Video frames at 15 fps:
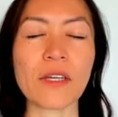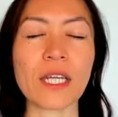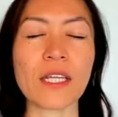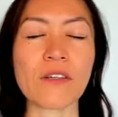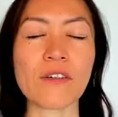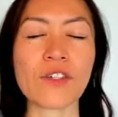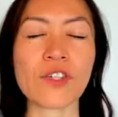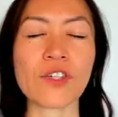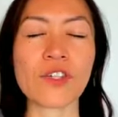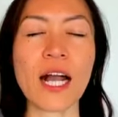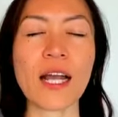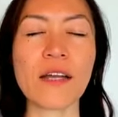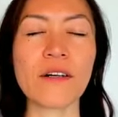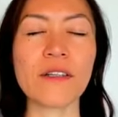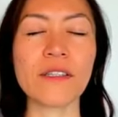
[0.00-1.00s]
inner
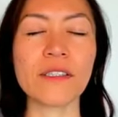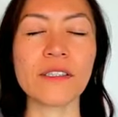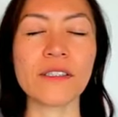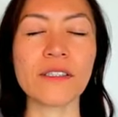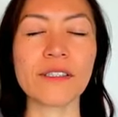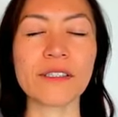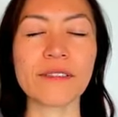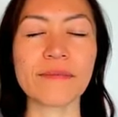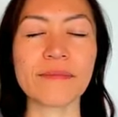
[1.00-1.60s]
child.